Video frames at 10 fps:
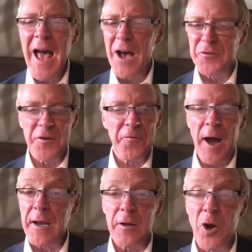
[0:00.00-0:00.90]
as if
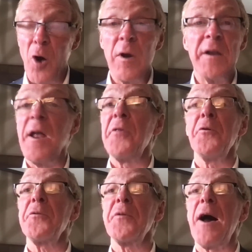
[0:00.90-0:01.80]
I could go
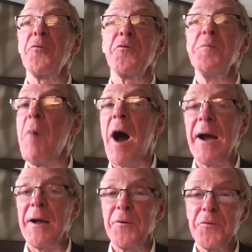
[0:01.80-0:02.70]
another thousand
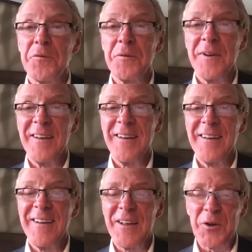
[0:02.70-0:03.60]
miles.
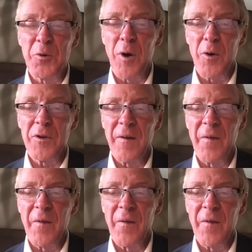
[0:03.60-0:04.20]
End of quote.